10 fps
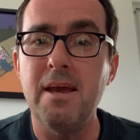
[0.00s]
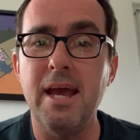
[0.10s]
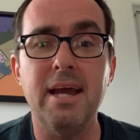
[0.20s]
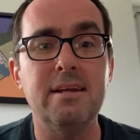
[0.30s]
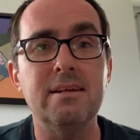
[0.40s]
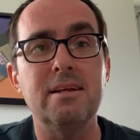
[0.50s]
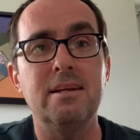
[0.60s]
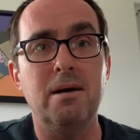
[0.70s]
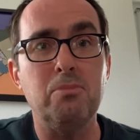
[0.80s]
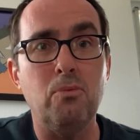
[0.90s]
And
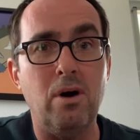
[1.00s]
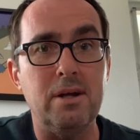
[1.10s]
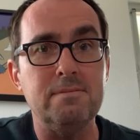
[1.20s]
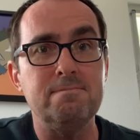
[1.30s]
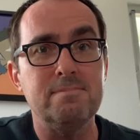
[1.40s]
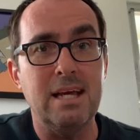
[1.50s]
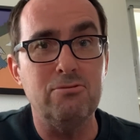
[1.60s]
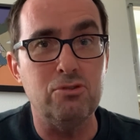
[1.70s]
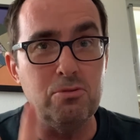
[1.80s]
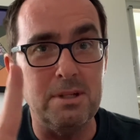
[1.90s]
number 1, I have
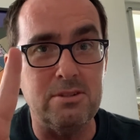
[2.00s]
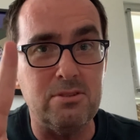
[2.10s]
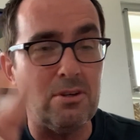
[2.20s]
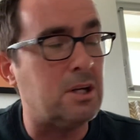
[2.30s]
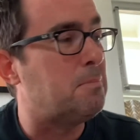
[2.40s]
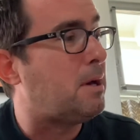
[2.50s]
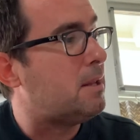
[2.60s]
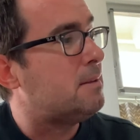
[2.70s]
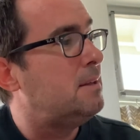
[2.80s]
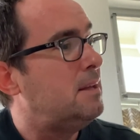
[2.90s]
2 minutes to talk about it,